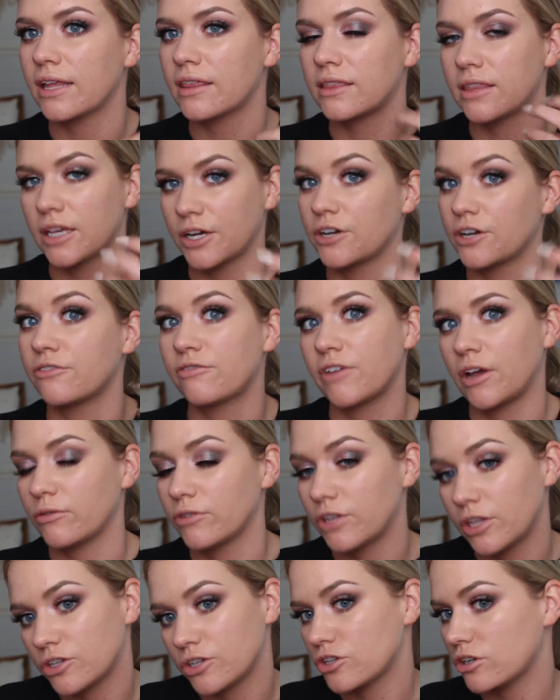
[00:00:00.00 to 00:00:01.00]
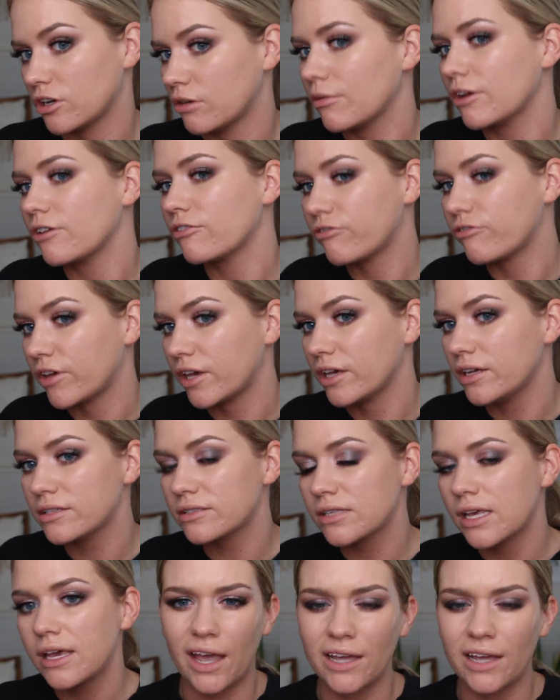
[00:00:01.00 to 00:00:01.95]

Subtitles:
a thicker foundation on my face.